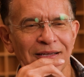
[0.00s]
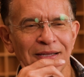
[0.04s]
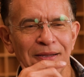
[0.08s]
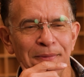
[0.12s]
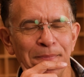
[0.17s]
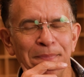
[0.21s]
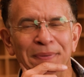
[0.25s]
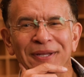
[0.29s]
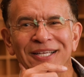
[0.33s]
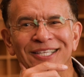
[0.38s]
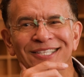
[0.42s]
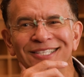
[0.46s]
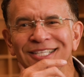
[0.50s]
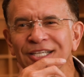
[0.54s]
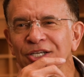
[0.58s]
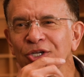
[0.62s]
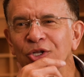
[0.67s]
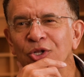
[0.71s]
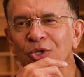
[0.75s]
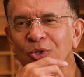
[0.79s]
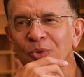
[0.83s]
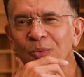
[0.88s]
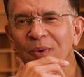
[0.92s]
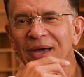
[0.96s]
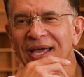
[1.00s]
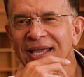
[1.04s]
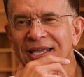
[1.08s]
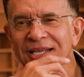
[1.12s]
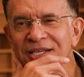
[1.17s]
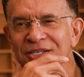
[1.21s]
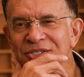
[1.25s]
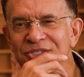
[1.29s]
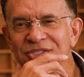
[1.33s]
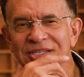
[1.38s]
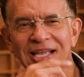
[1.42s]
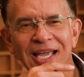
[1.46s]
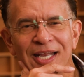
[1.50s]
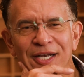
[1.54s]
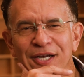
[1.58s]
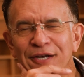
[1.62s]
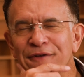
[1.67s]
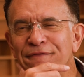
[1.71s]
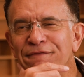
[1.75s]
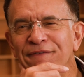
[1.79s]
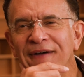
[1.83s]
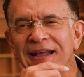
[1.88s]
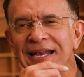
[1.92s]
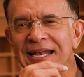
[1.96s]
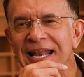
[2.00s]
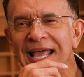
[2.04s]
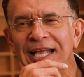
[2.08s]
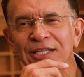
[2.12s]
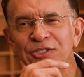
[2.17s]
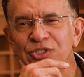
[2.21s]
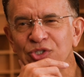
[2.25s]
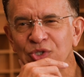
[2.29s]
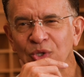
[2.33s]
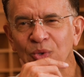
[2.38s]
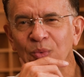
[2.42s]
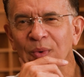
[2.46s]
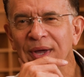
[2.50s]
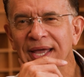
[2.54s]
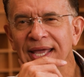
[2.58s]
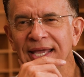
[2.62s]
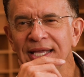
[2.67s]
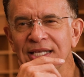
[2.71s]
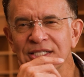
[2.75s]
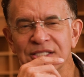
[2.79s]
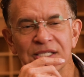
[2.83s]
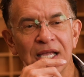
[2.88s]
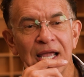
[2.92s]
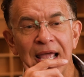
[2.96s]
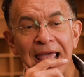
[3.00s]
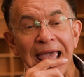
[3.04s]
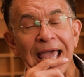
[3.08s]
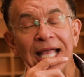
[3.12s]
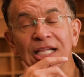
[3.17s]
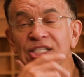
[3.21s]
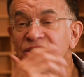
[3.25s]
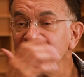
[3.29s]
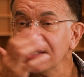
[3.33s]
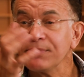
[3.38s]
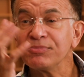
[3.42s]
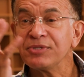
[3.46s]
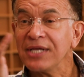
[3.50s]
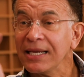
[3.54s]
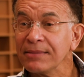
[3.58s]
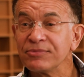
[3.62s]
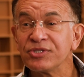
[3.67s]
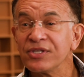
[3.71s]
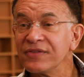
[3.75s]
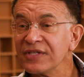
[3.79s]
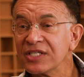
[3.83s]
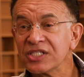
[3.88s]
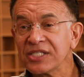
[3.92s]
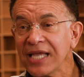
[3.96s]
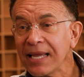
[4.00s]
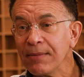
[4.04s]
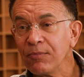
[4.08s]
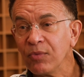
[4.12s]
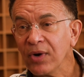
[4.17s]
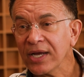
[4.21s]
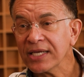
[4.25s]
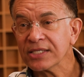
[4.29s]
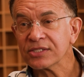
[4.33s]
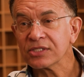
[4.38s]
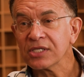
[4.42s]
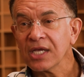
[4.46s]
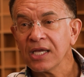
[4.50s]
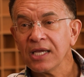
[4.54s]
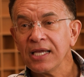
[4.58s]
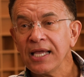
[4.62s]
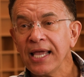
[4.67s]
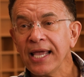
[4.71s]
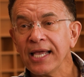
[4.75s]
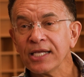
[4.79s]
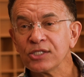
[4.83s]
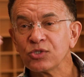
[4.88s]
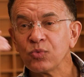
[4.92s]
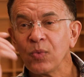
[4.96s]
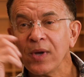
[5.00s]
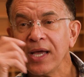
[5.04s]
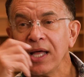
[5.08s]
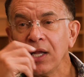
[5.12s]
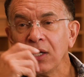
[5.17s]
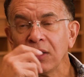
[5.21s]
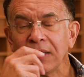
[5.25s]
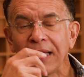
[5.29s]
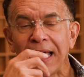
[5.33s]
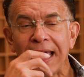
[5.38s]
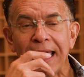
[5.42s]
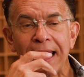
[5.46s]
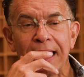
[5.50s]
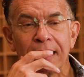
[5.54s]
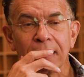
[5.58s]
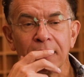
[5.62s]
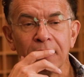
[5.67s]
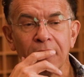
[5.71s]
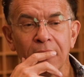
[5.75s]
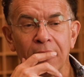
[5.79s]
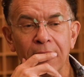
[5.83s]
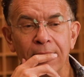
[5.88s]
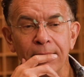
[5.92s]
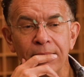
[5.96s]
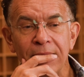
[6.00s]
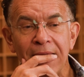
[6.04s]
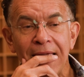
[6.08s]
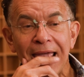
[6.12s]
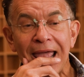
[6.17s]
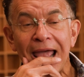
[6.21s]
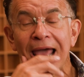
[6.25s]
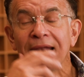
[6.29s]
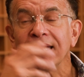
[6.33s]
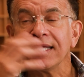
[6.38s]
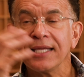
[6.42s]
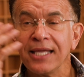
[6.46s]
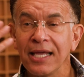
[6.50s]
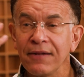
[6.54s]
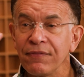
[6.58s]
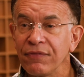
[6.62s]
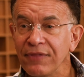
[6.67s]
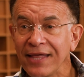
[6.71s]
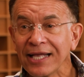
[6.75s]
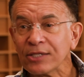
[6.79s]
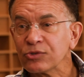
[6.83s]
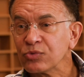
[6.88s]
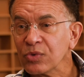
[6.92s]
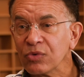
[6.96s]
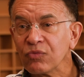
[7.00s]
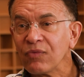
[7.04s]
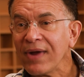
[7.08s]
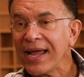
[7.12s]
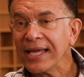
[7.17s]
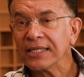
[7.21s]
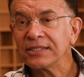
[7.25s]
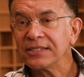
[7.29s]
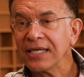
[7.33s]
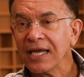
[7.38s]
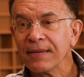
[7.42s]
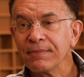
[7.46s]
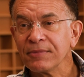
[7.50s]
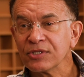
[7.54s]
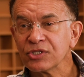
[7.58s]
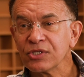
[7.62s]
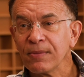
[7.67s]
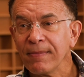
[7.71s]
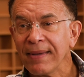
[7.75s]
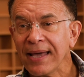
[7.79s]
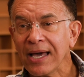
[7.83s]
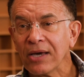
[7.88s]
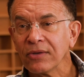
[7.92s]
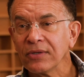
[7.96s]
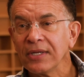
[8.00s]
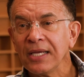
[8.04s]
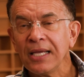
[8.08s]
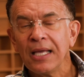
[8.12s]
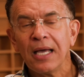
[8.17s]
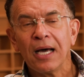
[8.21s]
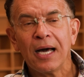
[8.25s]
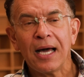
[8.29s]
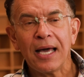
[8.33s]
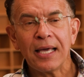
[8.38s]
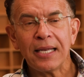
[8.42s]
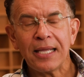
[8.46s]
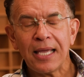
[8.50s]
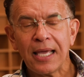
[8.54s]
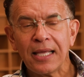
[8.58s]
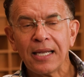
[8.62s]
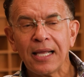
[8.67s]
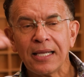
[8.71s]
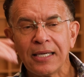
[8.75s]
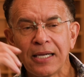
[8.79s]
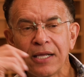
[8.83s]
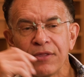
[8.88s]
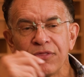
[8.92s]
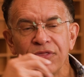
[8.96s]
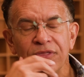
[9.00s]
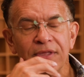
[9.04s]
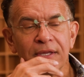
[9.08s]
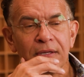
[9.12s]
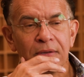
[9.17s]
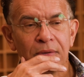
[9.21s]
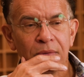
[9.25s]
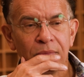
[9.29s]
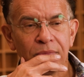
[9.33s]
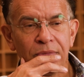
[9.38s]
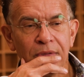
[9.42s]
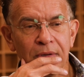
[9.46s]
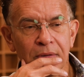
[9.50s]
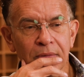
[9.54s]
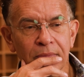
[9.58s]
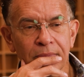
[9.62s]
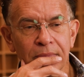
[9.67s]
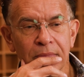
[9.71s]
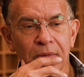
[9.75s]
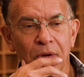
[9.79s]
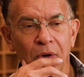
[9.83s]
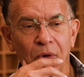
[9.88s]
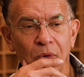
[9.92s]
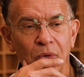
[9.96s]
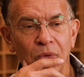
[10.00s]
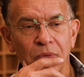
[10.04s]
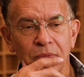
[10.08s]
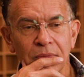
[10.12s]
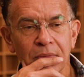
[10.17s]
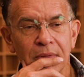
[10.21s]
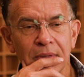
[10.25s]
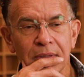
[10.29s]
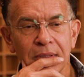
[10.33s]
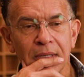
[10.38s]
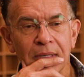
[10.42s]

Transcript: in political ways and in financial ways, and sometimes in the same ways as well. And again, that's what Ragtime is about. And I think the whole